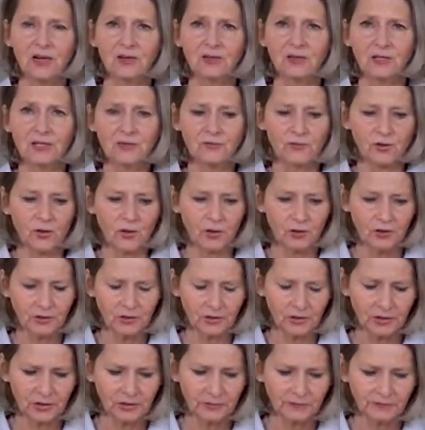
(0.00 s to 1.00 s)

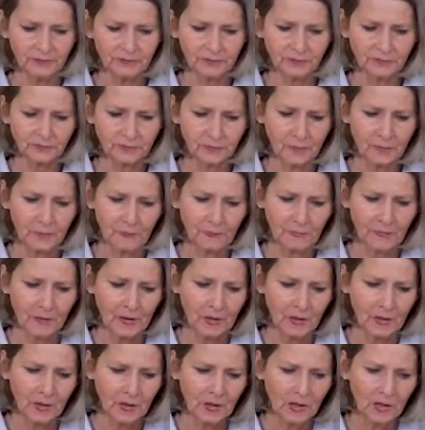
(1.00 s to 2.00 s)
after a bicycle
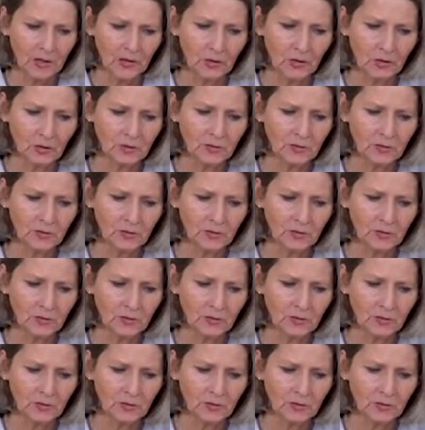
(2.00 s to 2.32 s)
crash